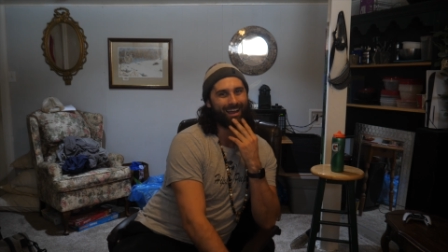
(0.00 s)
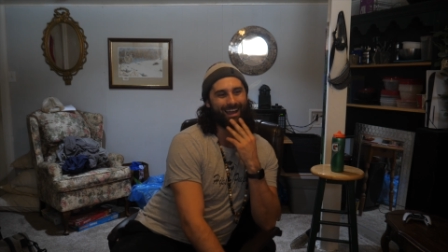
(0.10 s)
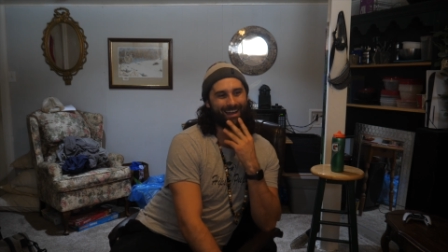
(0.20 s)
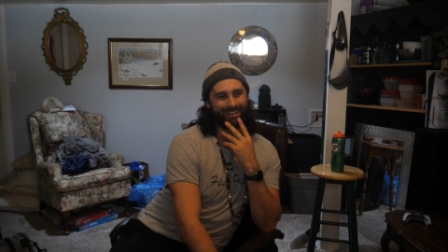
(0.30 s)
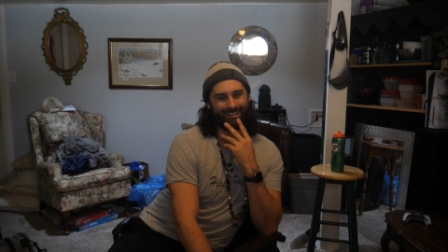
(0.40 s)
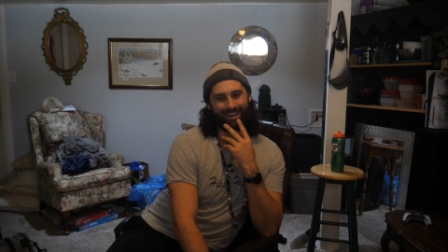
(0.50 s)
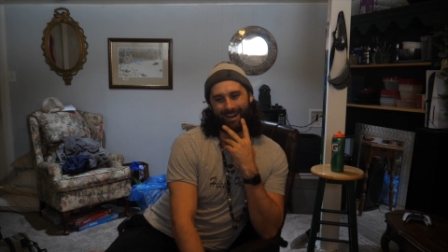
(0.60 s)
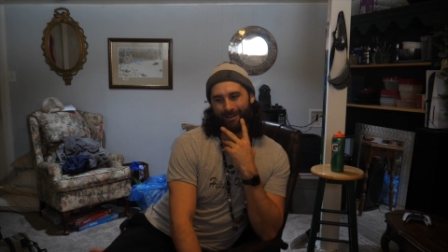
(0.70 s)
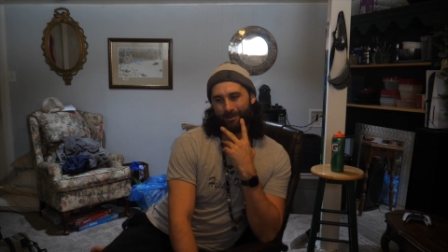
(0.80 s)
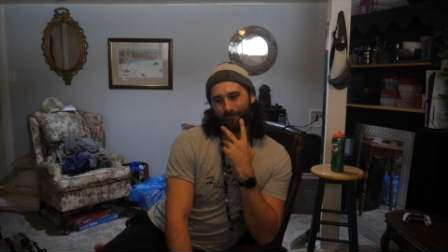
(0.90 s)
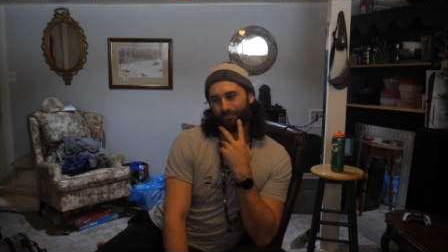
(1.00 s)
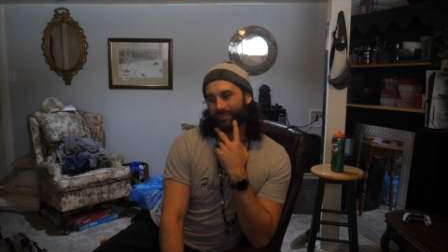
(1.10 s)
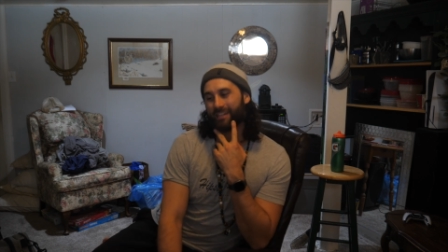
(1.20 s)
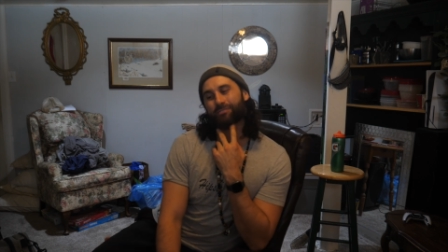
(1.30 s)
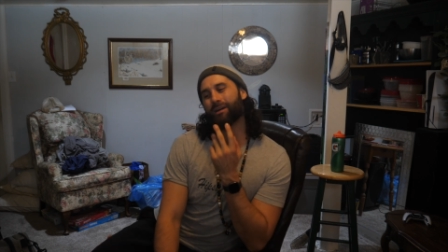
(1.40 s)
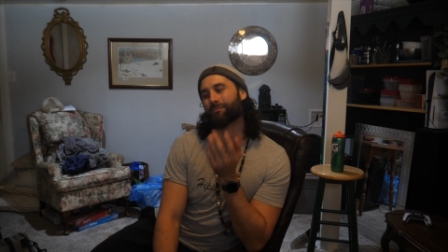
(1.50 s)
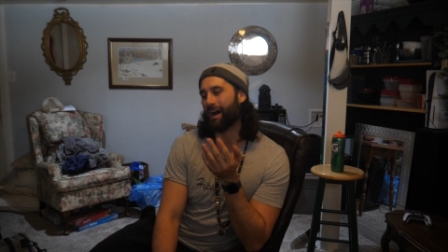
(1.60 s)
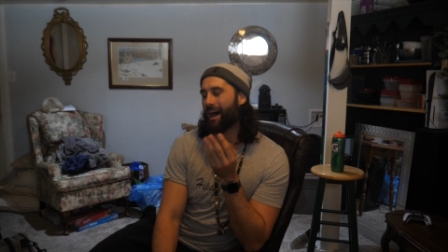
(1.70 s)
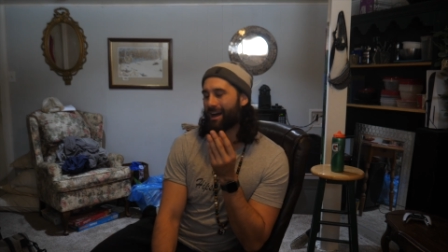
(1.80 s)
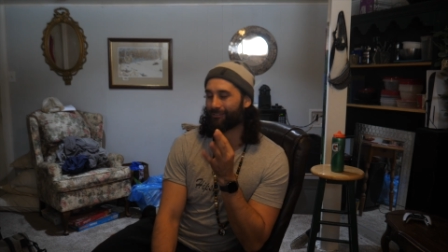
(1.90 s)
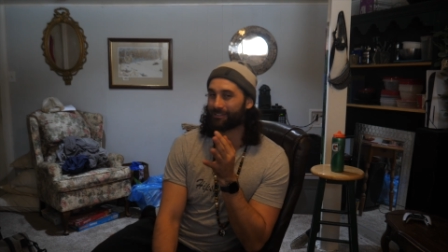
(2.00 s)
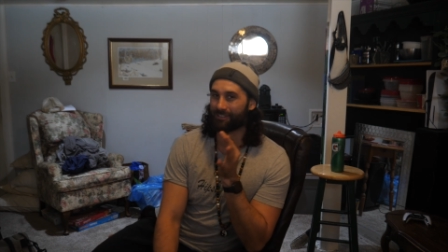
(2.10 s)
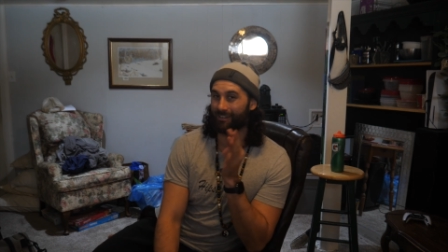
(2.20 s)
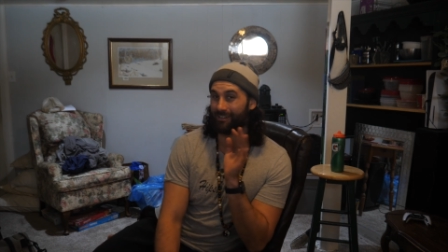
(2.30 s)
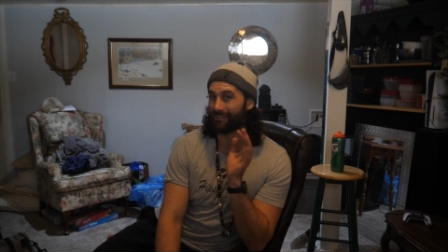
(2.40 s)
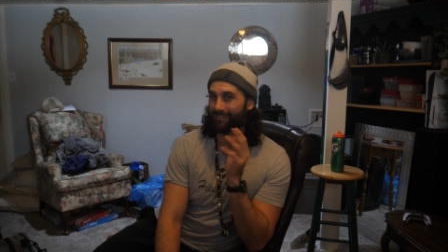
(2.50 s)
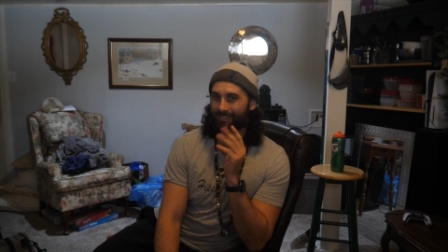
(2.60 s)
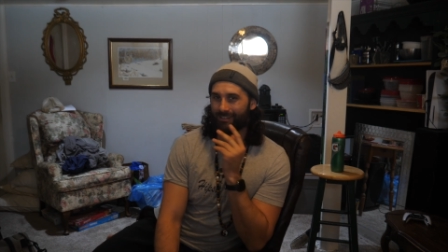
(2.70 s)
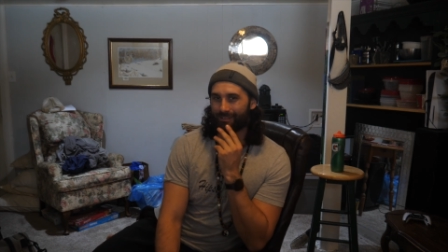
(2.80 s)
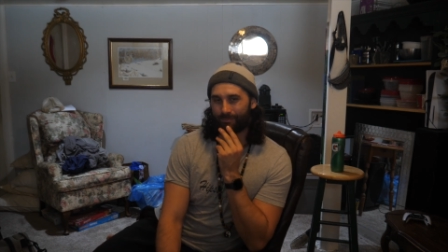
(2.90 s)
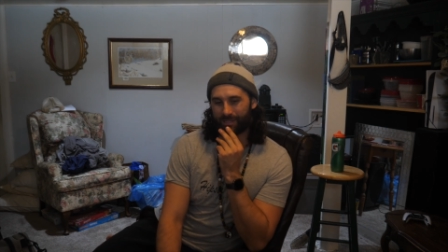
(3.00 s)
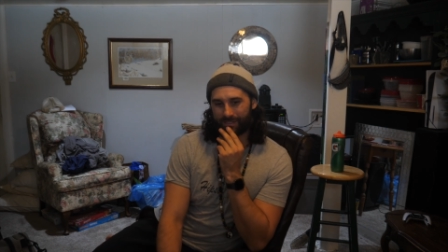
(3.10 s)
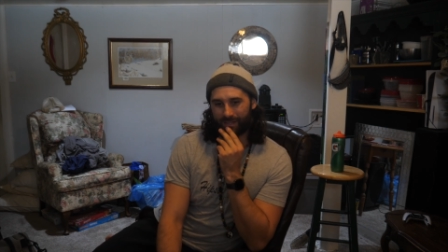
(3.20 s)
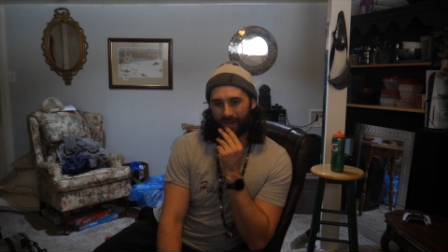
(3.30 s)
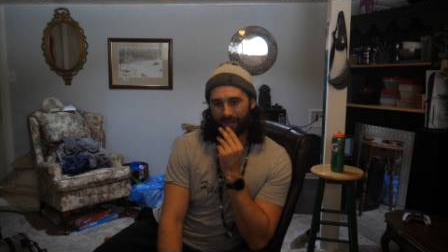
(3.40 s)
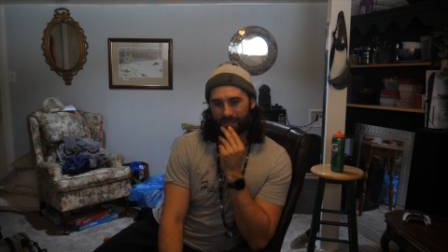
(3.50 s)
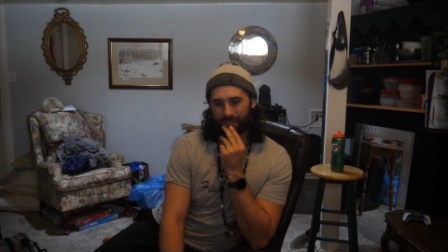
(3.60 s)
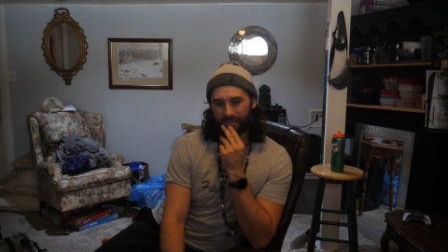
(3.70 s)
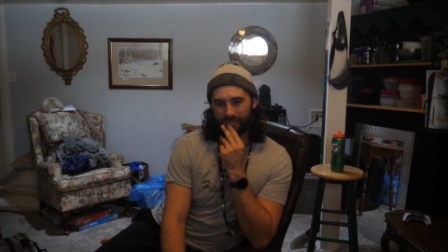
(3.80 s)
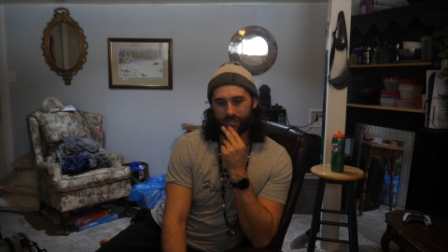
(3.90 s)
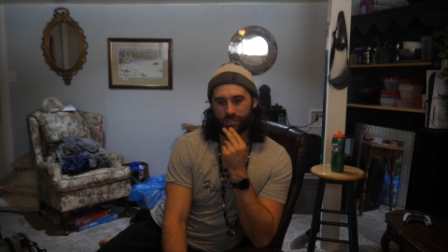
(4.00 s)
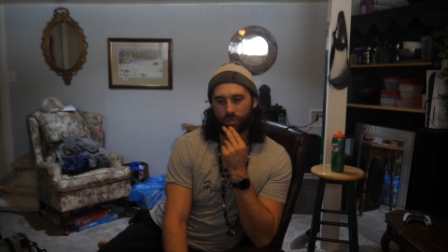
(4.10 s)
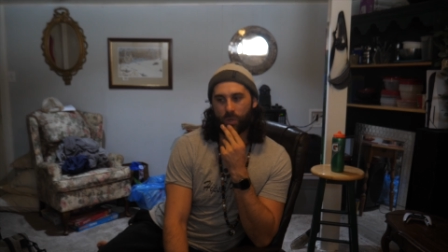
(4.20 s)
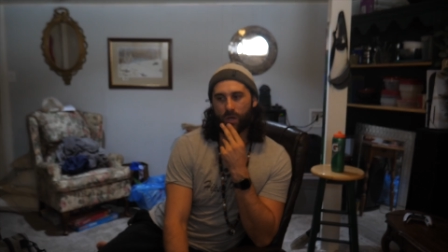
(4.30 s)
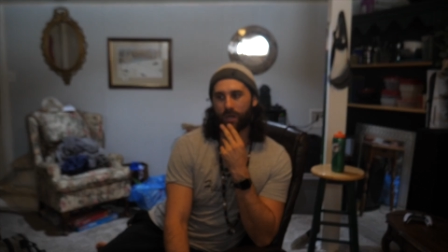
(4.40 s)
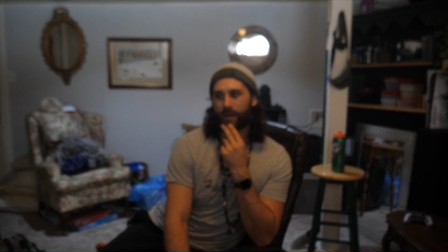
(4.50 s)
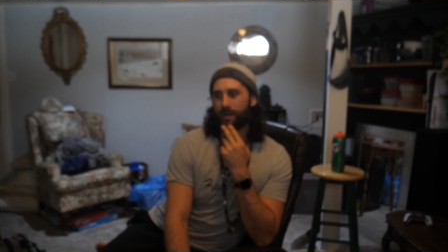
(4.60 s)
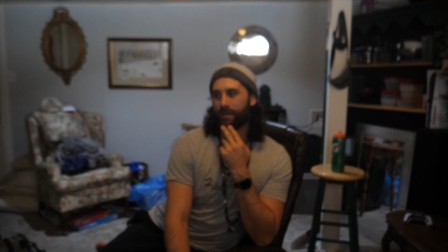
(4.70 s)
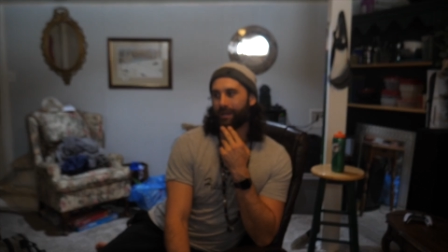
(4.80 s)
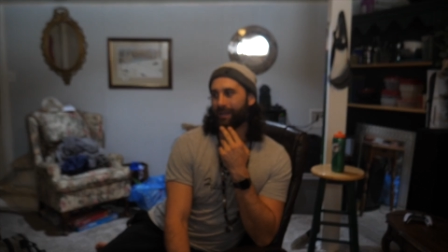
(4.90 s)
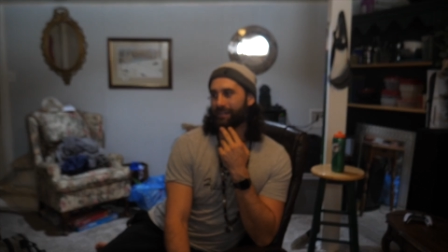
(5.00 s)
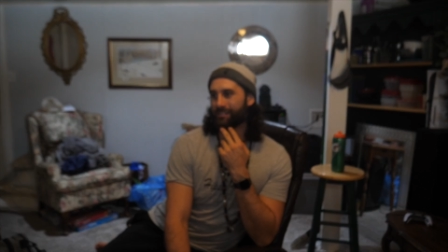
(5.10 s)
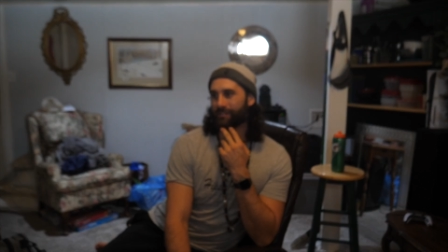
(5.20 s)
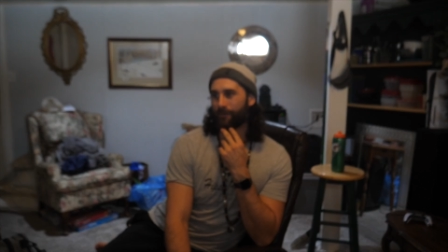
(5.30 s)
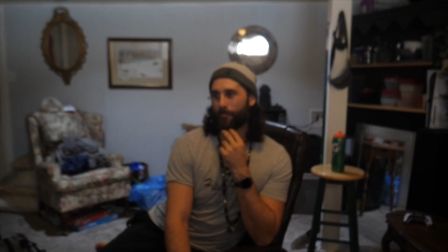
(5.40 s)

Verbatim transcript: And uh, that's why I'm kind of excited to be done. The tour is